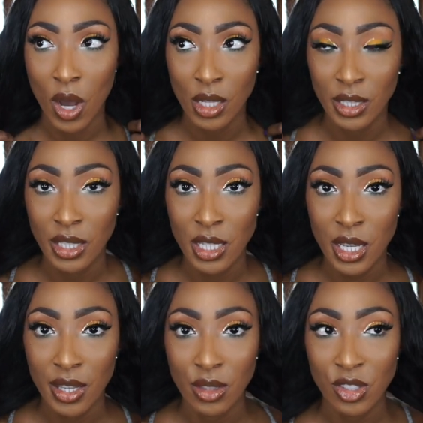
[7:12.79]

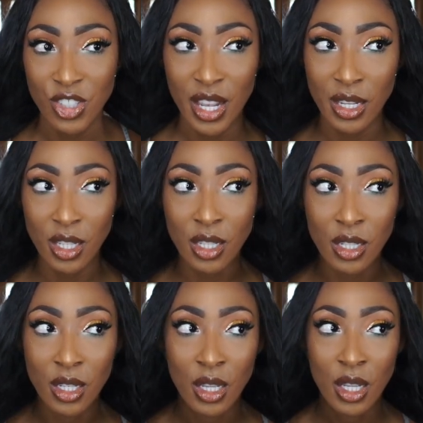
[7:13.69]
quality and the
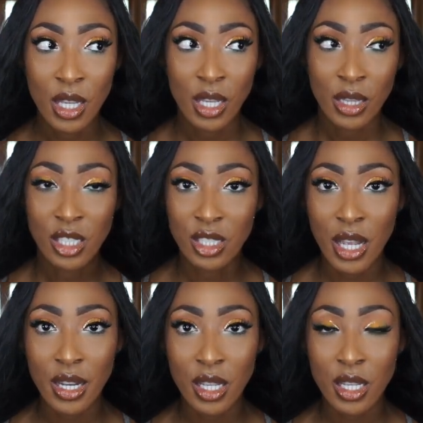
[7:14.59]
shedding
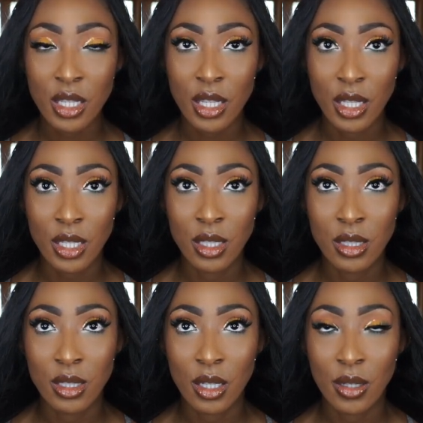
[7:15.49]

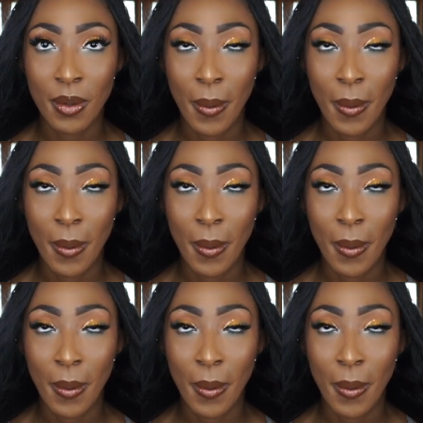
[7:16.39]
is